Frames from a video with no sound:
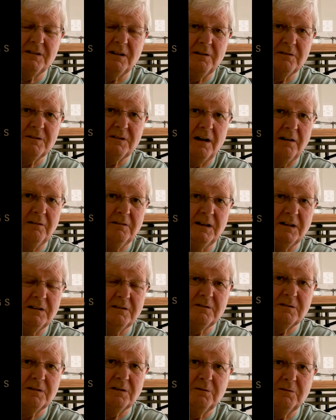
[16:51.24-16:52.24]
so it's only
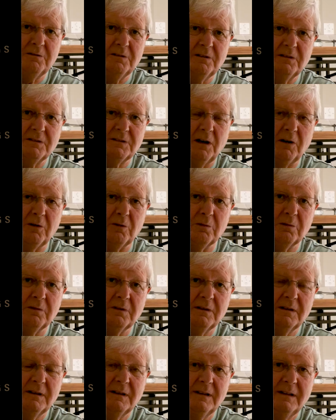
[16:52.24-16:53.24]
2 years old,
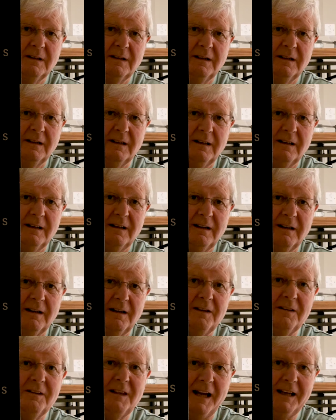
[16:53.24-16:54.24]

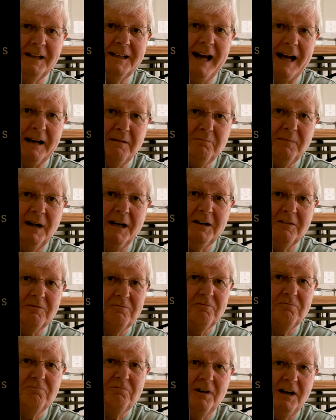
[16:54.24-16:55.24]
they can make
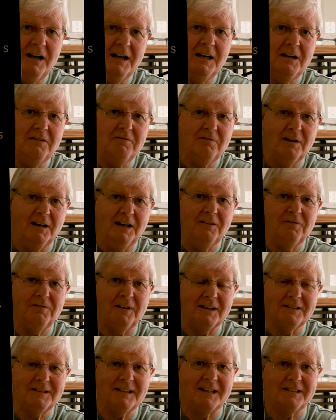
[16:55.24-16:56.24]
really
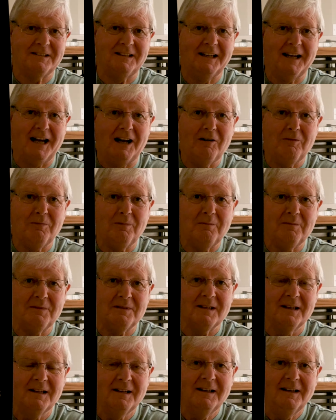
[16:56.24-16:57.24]
fantastic
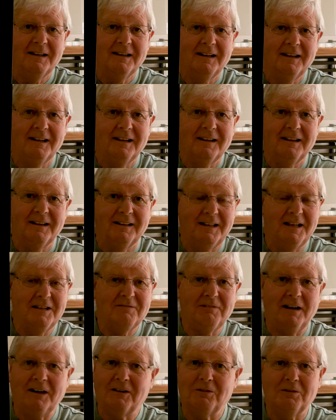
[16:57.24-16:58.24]
albums. These
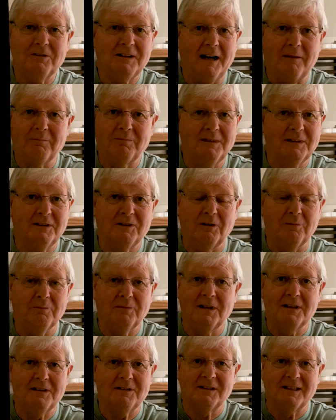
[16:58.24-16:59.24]
record
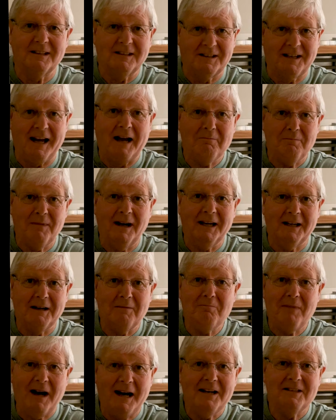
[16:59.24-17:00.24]
companies can make
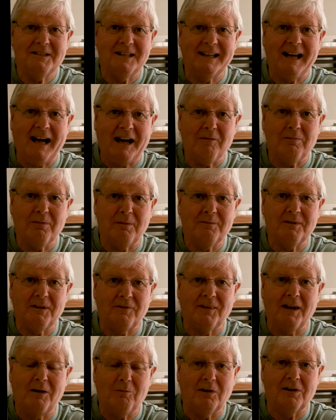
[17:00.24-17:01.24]
amazing albums
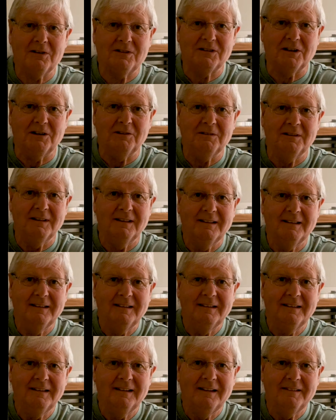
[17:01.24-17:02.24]
if they want to.
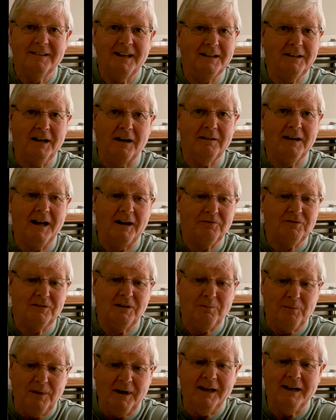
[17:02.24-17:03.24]
They don't have to
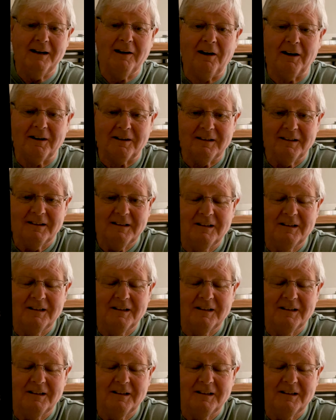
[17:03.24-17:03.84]
be like